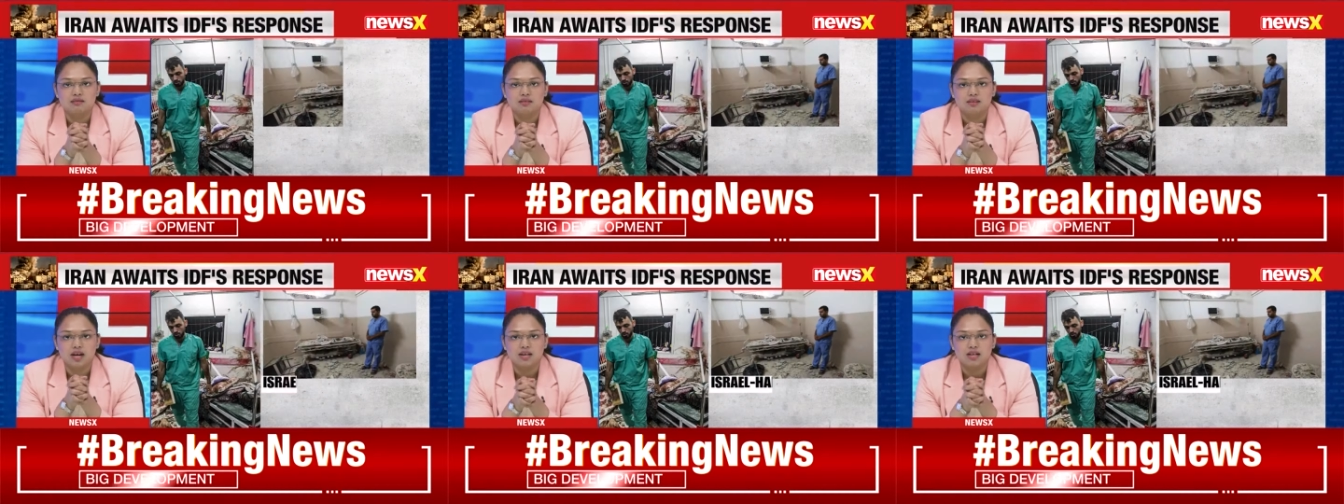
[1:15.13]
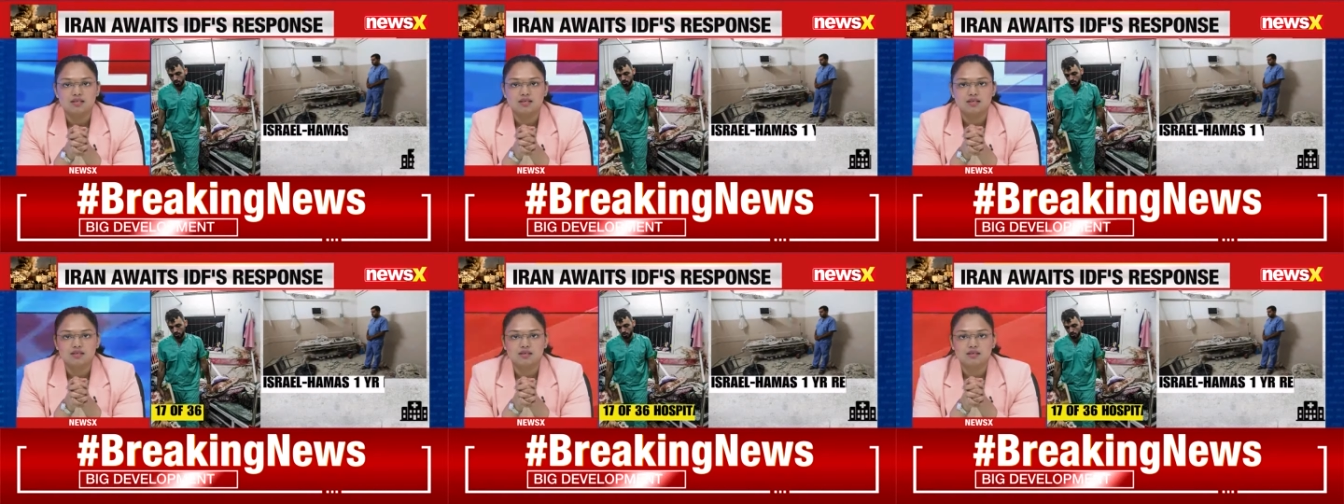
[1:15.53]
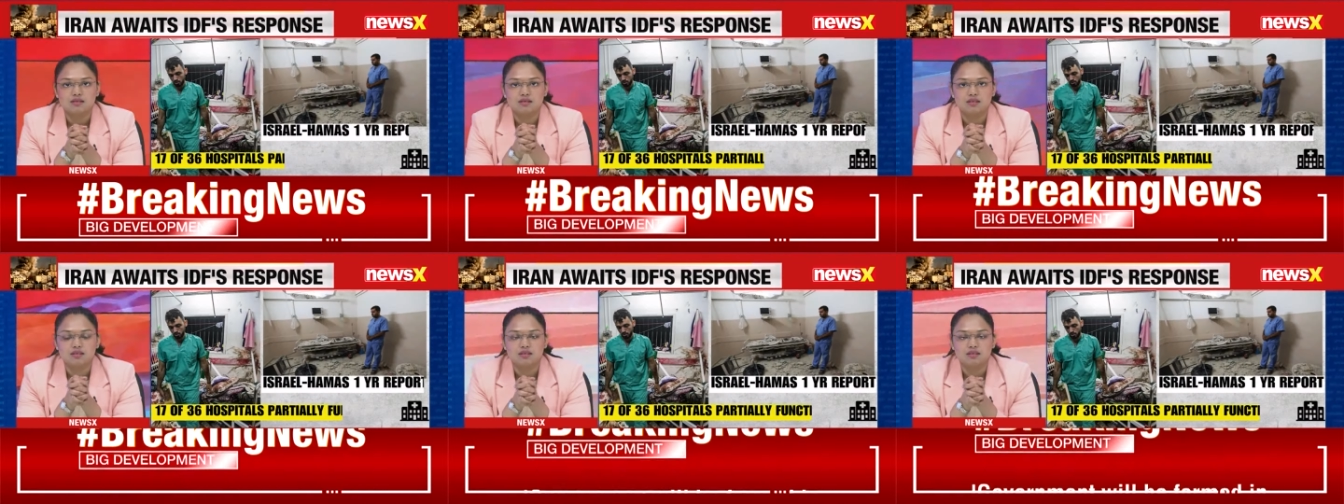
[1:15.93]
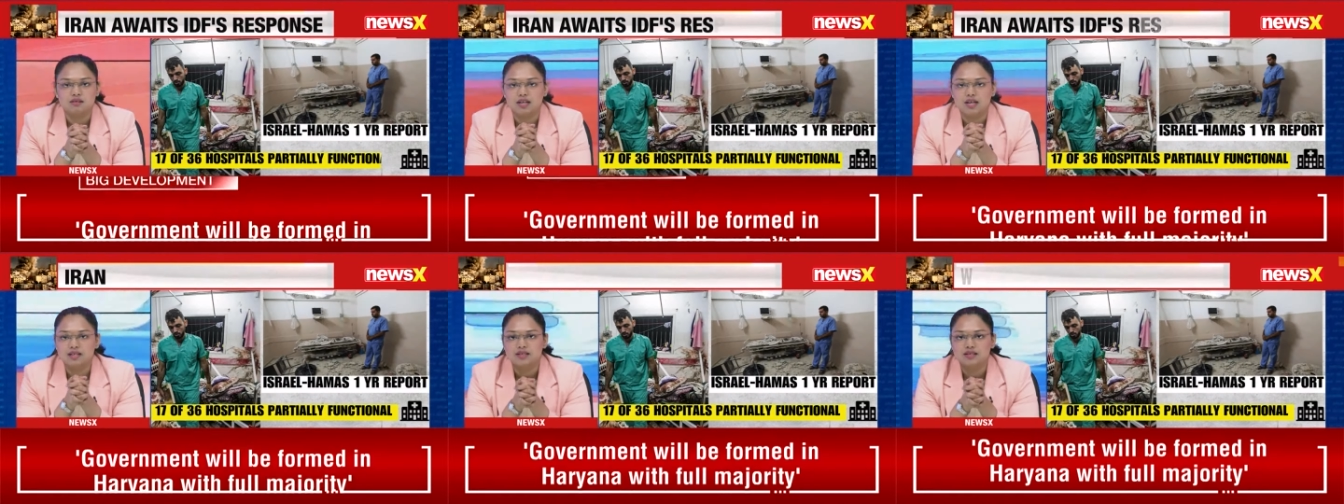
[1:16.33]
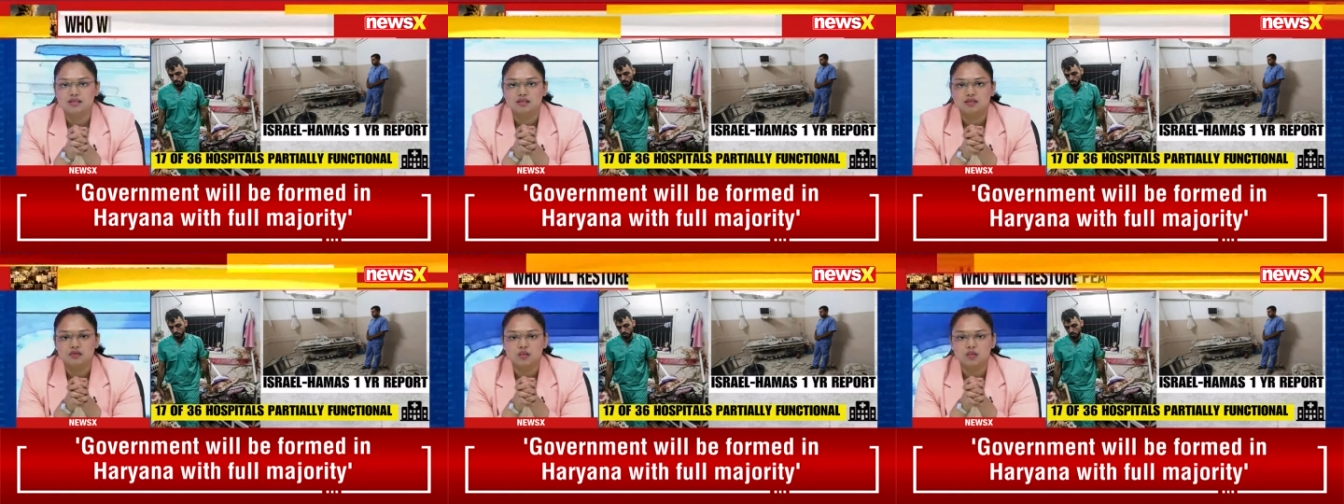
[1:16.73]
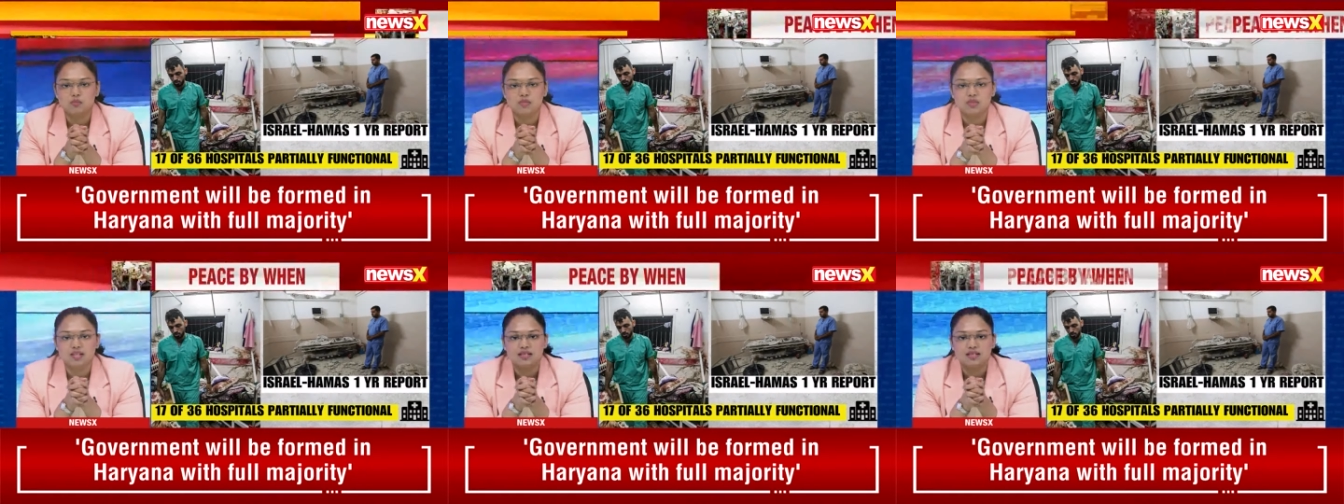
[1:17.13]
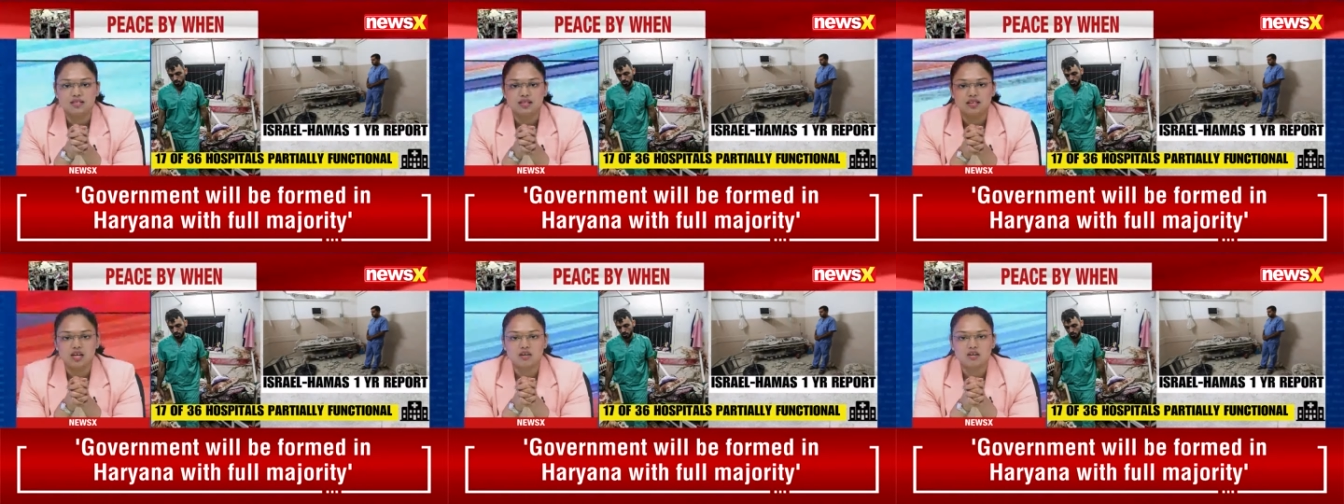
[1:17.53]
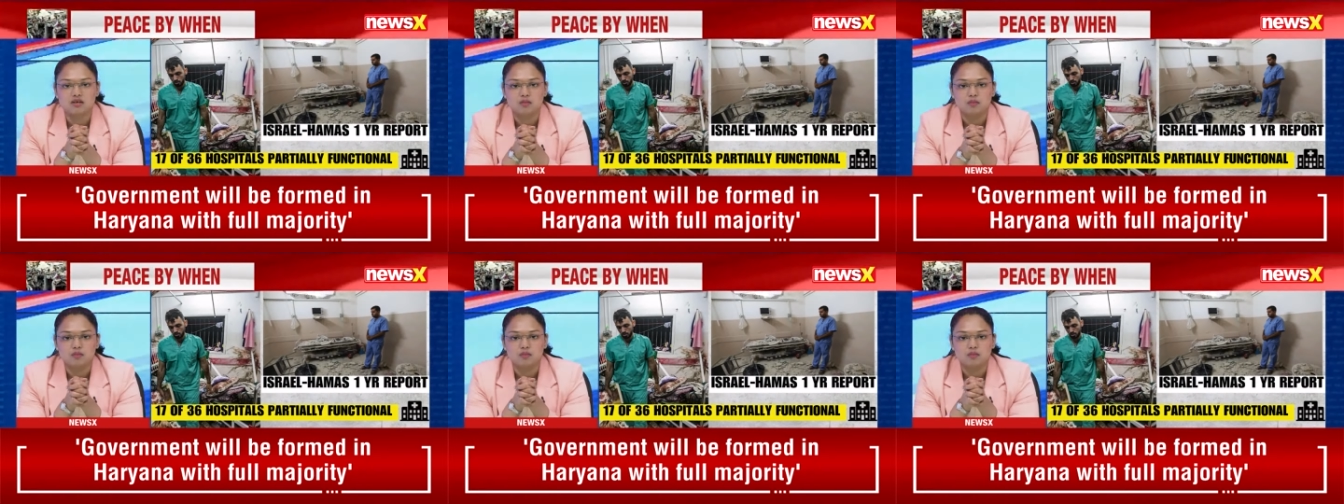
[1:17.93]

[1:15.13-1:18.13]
that's the that's the development that's there.